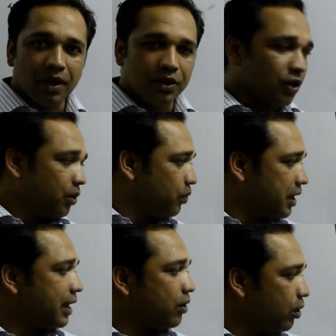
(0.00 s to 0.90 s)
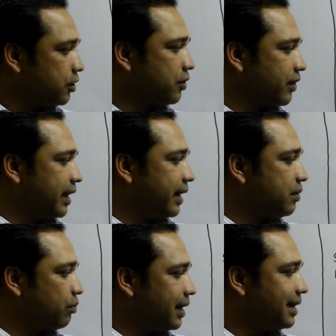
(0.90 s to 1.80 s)
So we can also
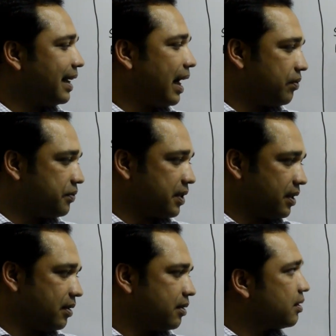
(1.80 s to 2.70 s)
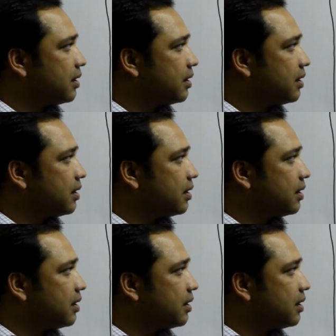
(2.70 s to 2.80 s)
relate with after.